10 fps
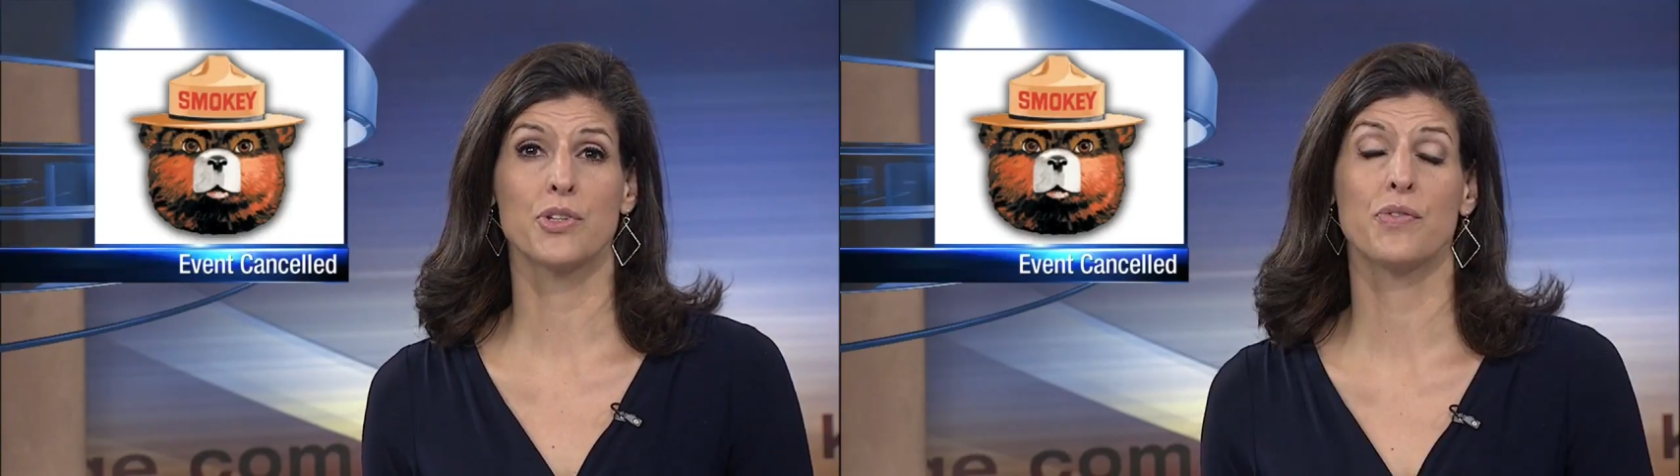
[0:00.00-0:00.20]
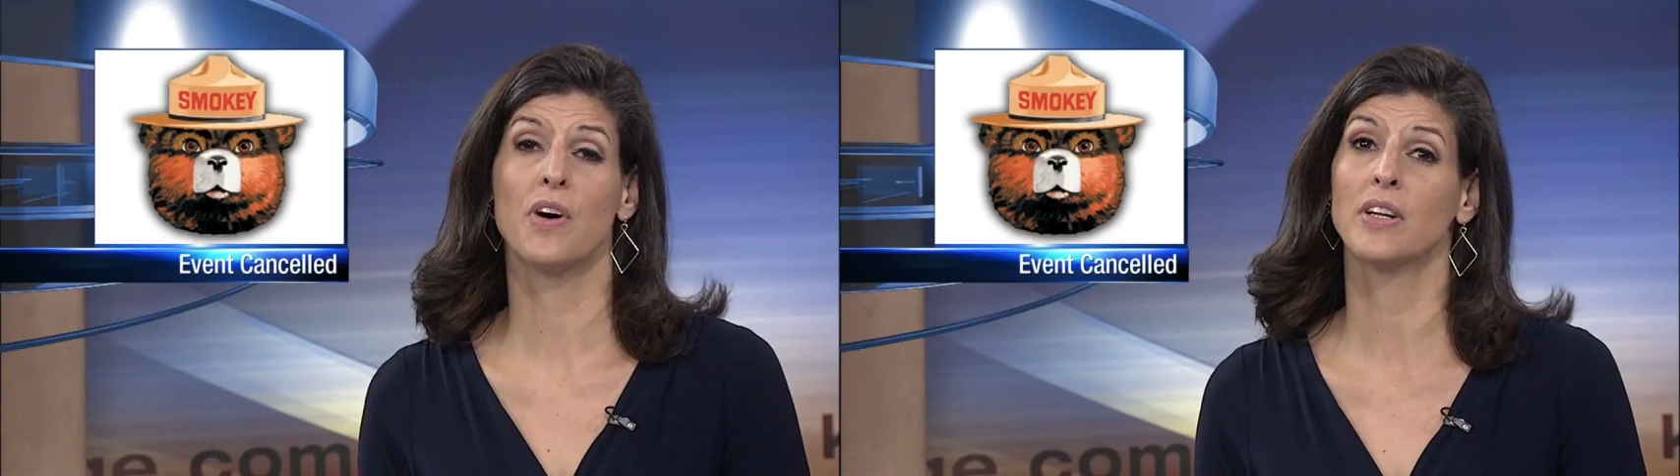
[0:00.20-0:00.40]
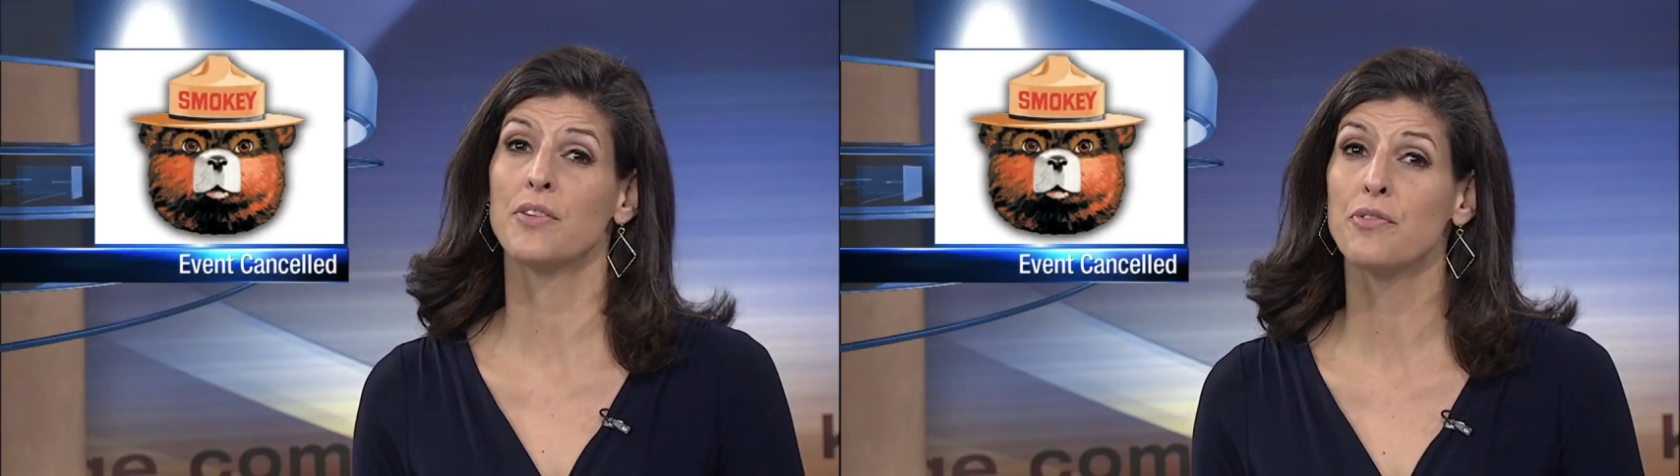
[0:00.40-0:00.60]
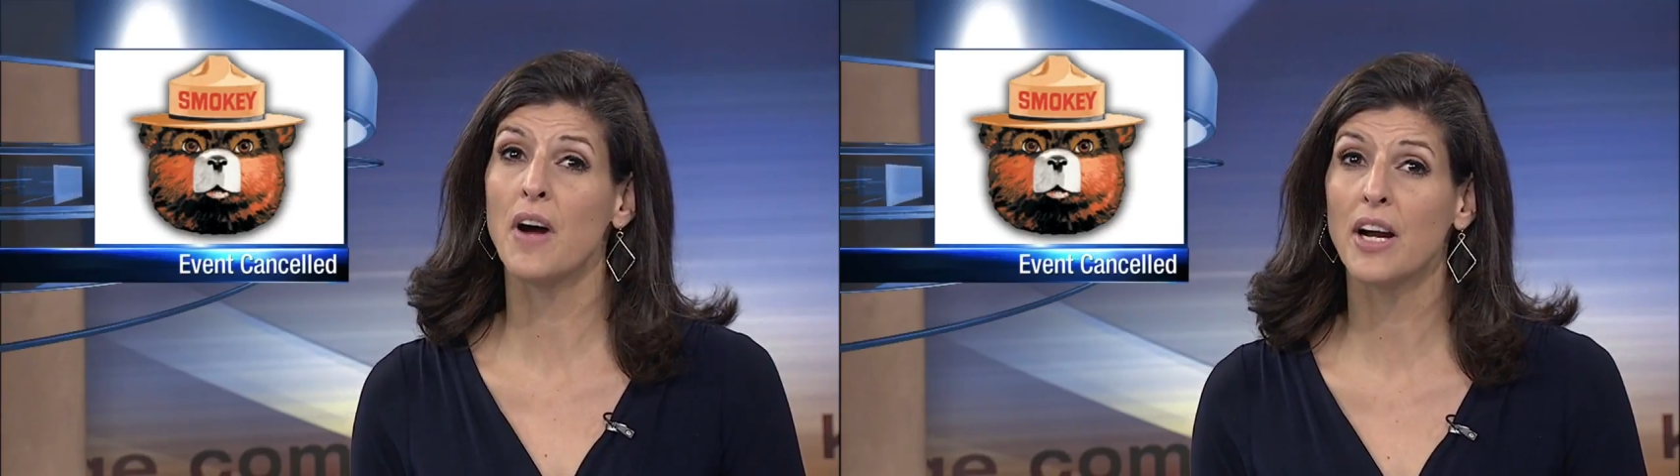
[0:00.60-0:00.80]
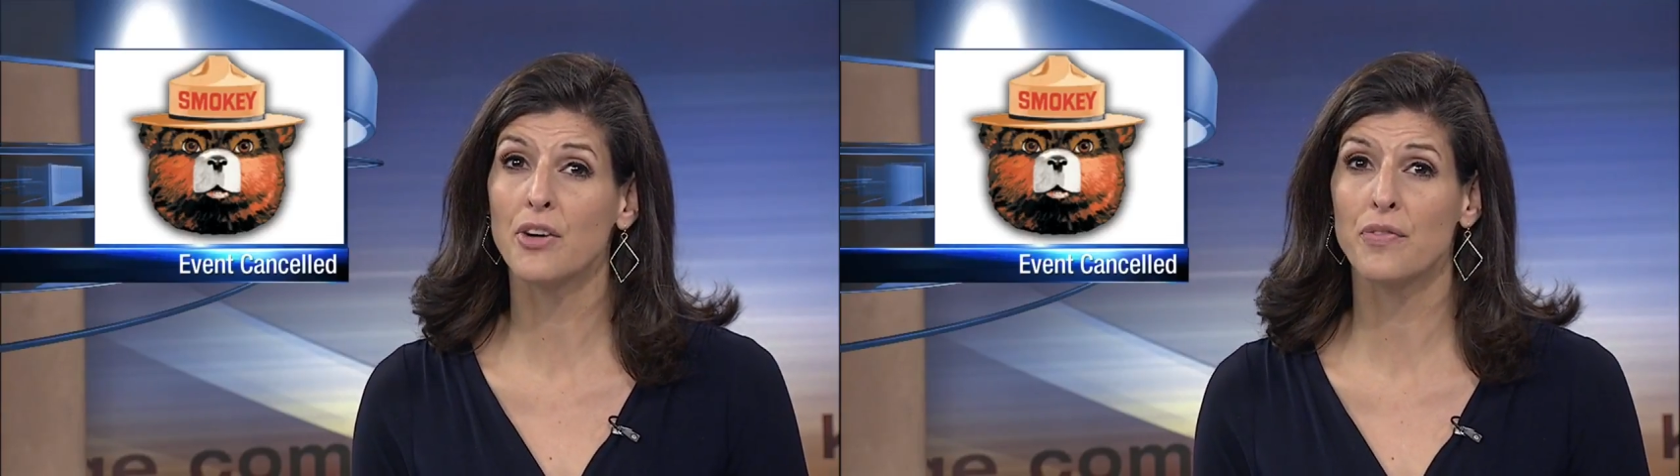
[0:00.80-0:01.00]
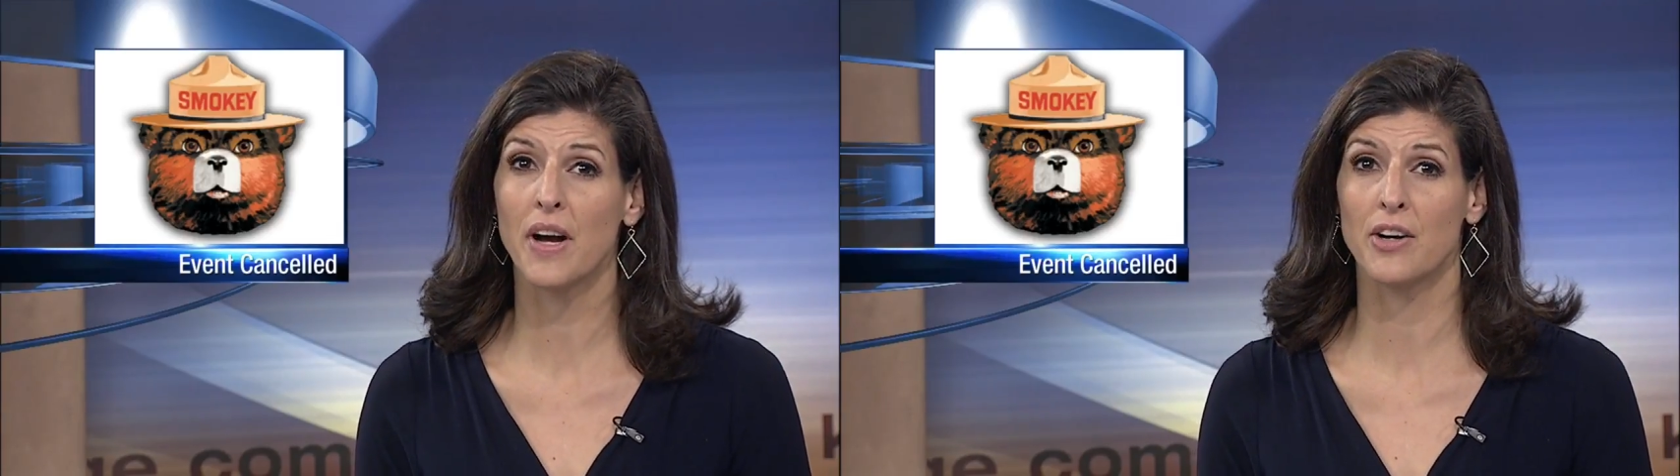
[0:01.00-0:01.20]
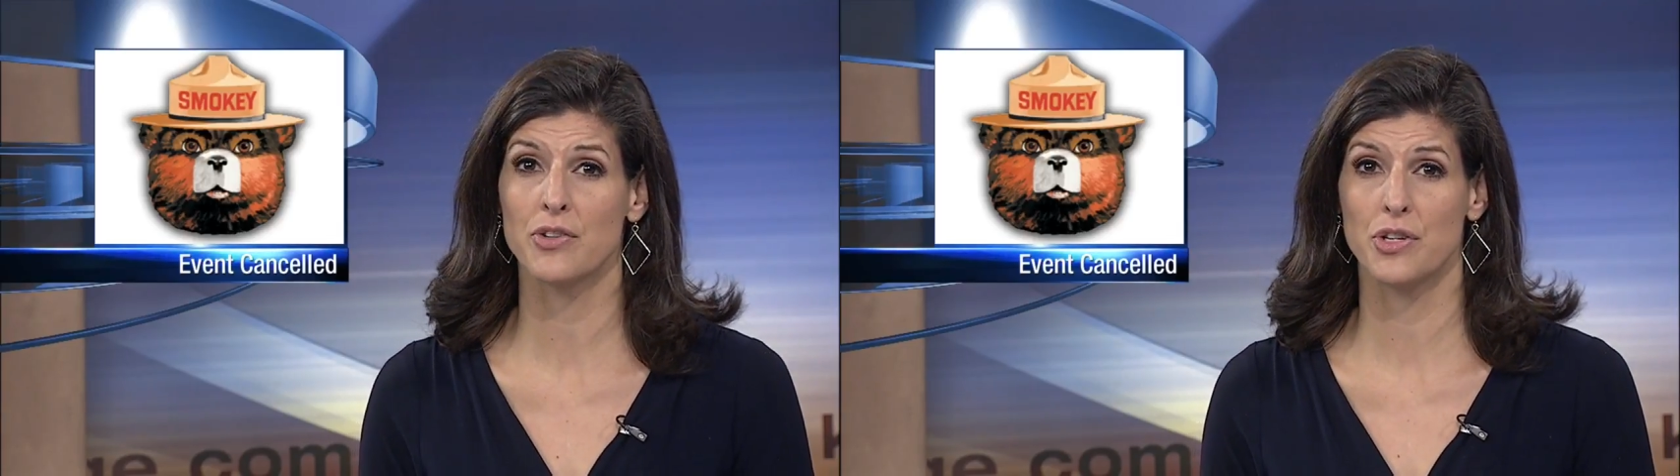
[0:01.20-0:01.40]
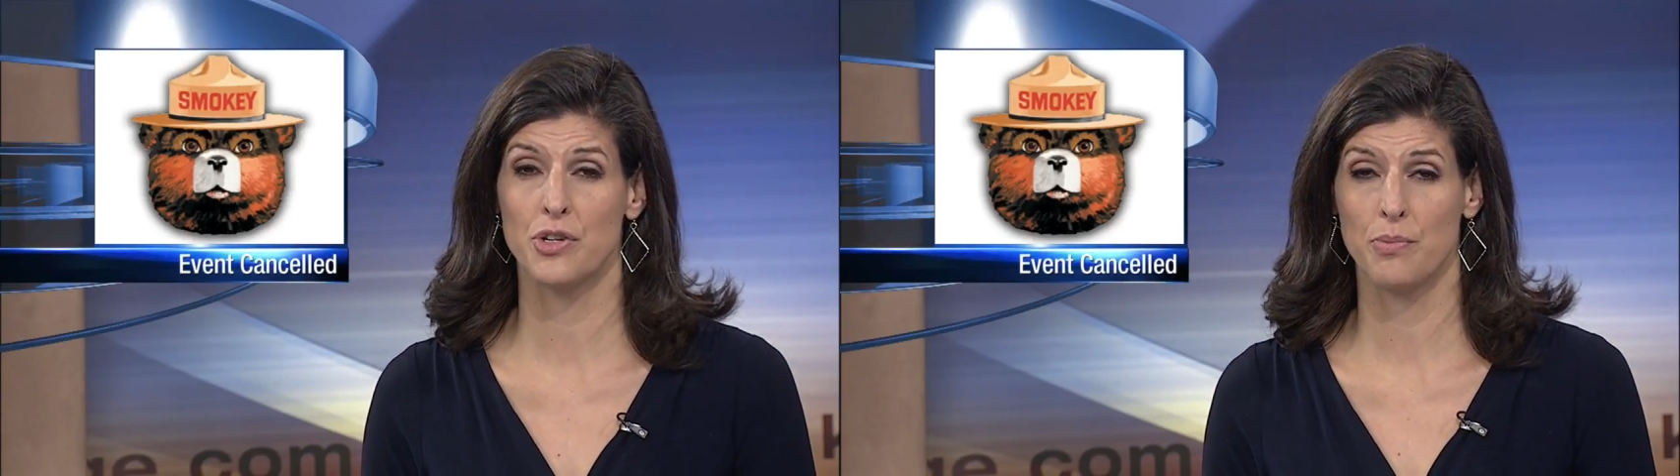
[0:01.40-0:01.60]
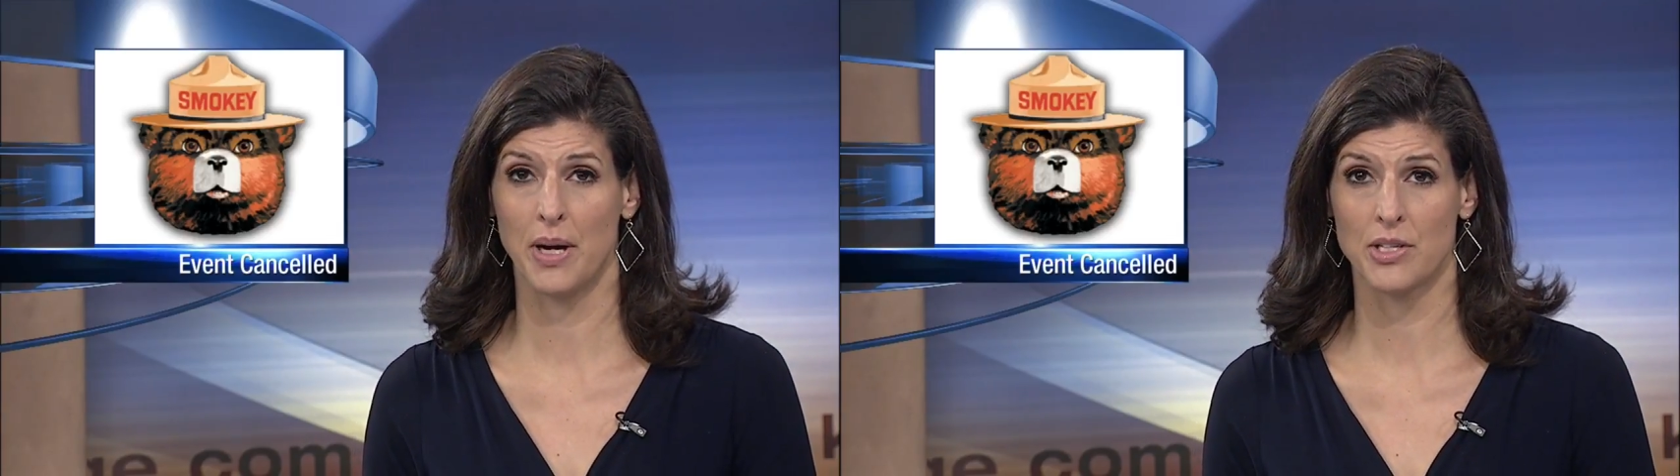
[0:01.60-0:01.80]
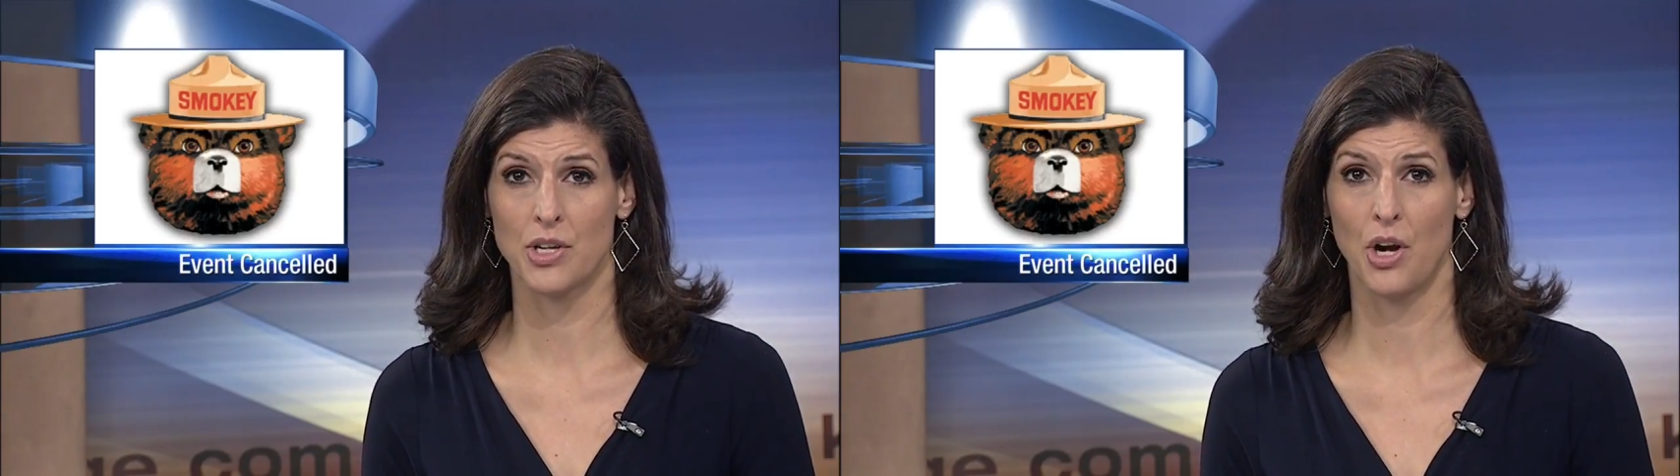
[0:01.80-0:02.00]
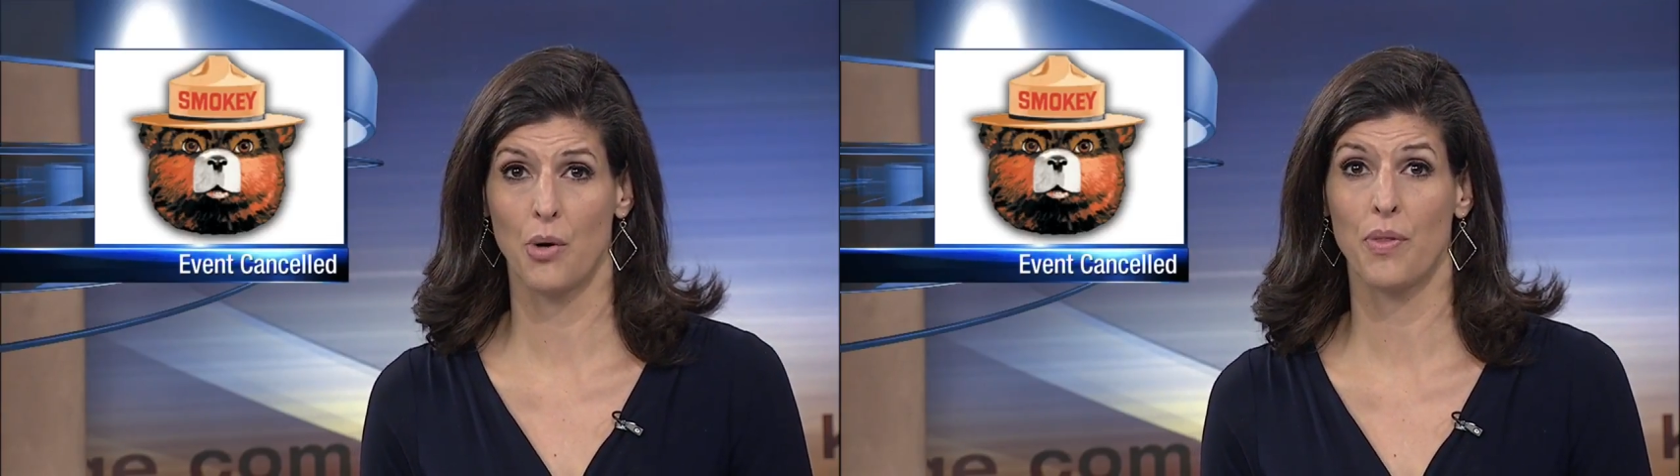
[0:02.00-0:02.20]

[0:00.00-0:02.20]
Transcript: to fallen firefighters in New Mexico.